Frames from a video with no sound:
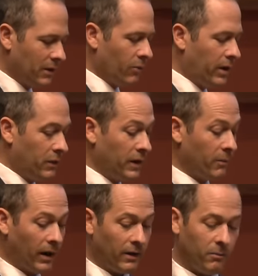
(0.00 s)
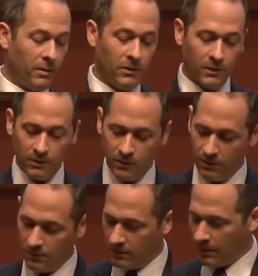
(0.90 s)
the way to think about it. Maybe the,
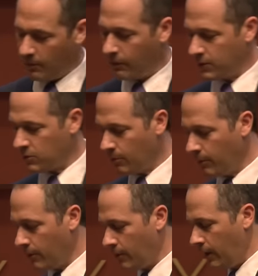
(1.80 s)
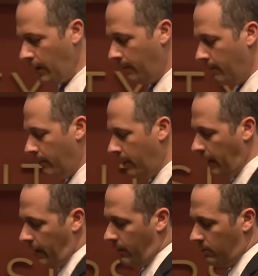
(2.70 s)
the, the Democrats are more, um,
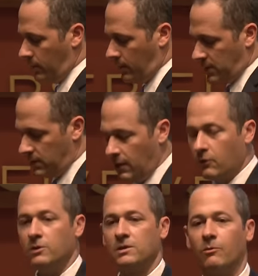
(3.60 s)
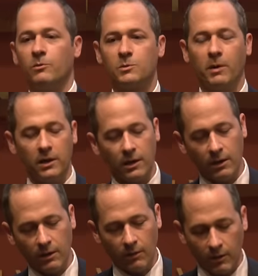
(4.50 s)
uh, tend to increase government spending on
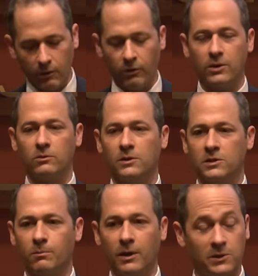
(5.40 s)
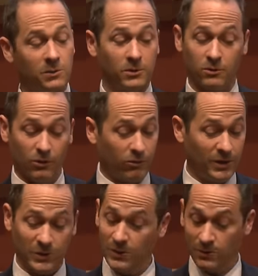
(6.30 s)
a, on a gradualistic basis, but during
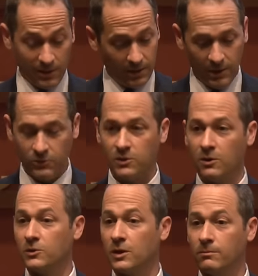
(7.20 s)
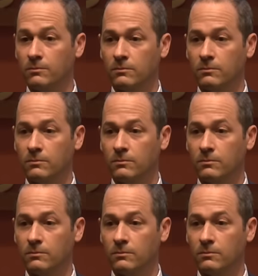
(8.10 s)
crises, it just goes up.